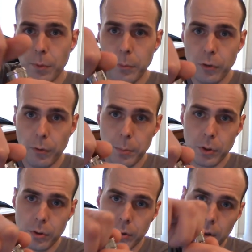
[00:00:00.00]

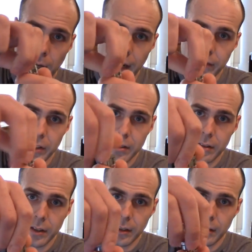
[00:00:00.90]
removable,
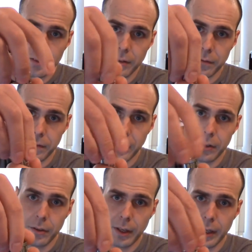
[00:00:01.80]
obviously, to
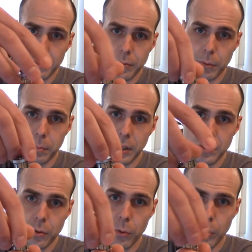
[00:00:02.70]
fill and to
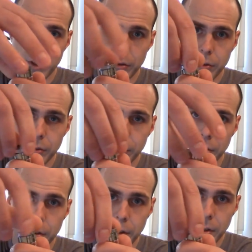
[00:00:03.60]
replace coils.
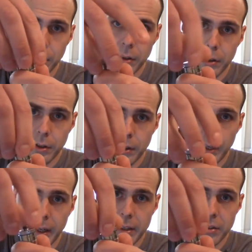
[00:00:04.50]

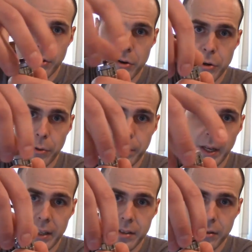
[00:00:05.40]
It is a knurled
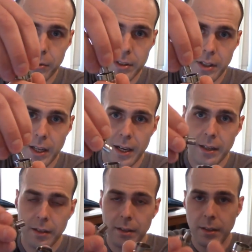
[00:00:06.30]
base, so it's a
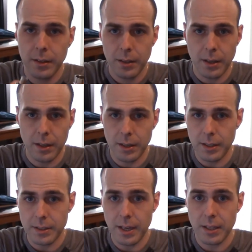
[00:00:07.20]
lot uh,
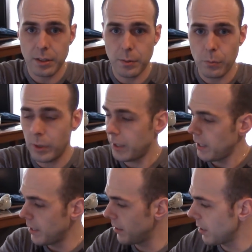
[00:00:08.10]
it's actually really
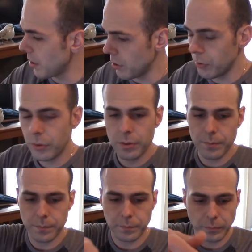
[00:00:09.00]
easy to use.
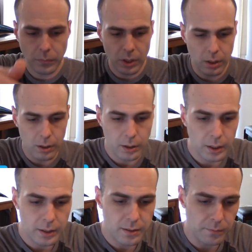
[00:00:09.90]
Uh, I
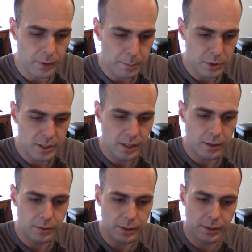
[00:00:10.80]
got some paper
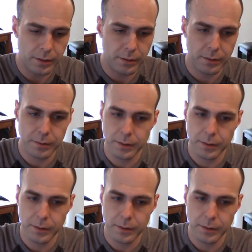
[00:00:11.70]
towel here.